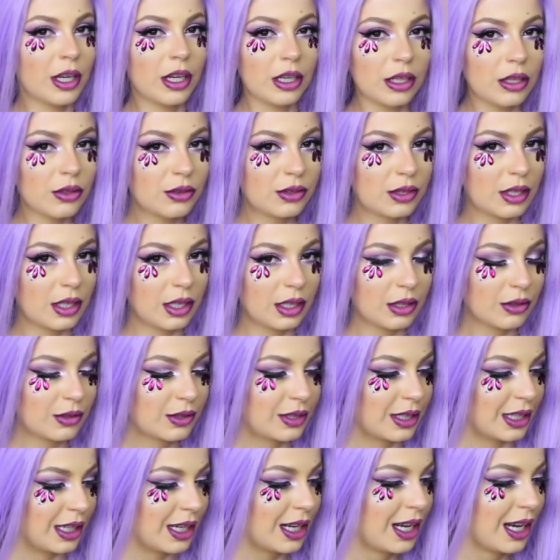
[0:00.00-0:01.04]
You see, you
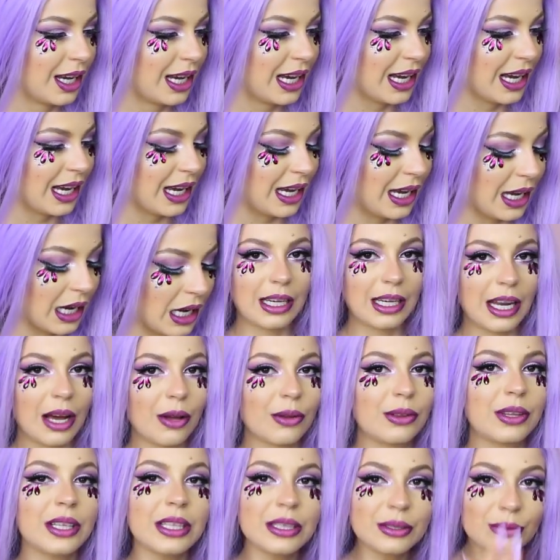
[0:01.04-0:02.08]
see. now
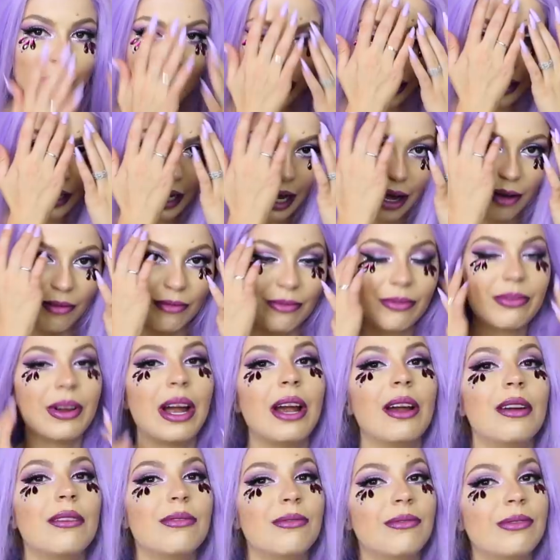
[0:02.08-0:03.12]
this one I'm
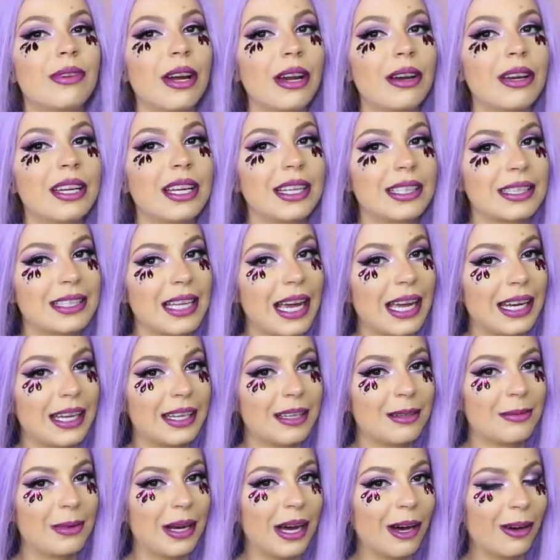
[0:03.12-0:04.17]
very, very excited
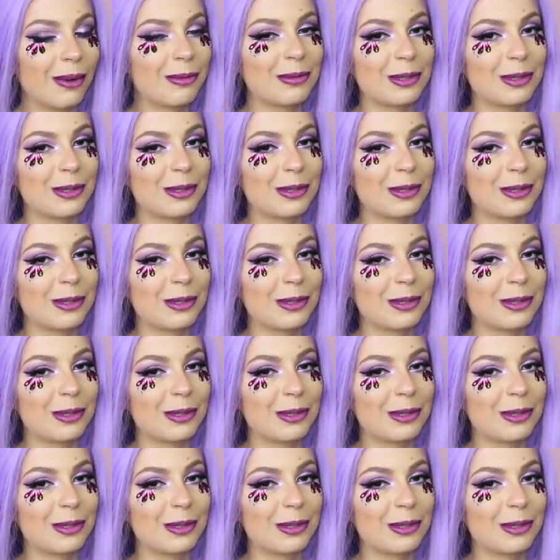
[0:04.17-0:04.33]
about.